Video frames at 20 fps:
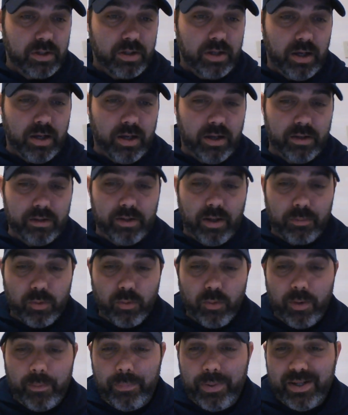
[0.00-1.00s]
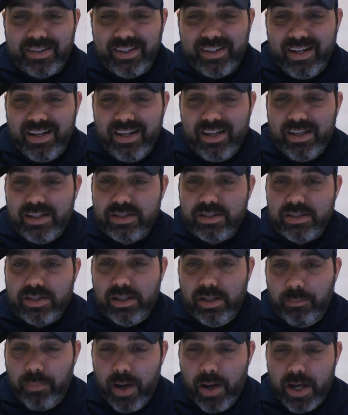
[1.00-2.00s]
Number one pick today is
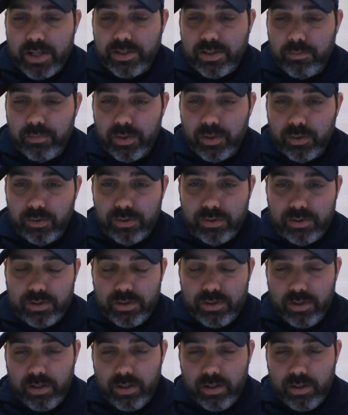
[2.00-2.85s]
the Boston Bruins.